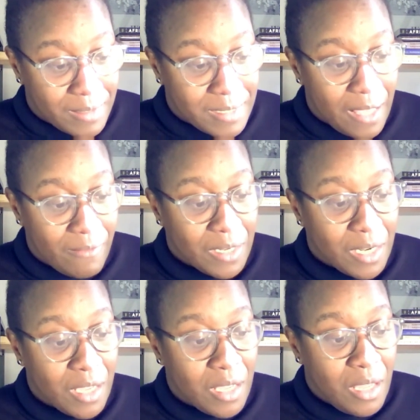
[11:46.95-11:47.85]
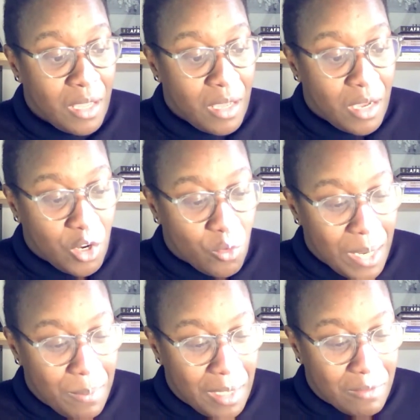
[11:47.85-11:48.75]
7,
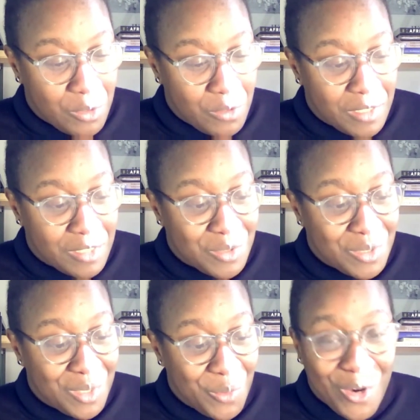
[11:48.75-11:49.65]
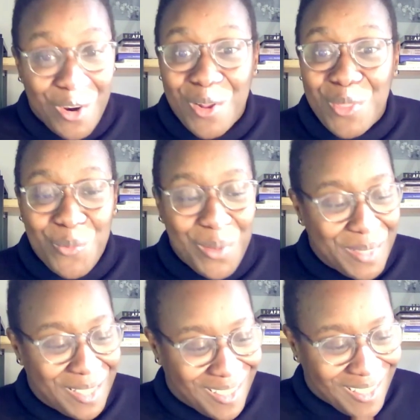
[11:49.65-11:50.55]
great man view of history. Where are the
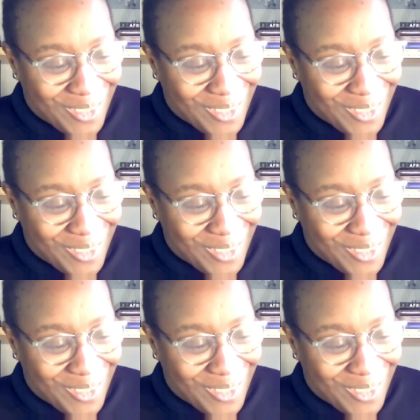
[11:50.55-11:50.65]
women?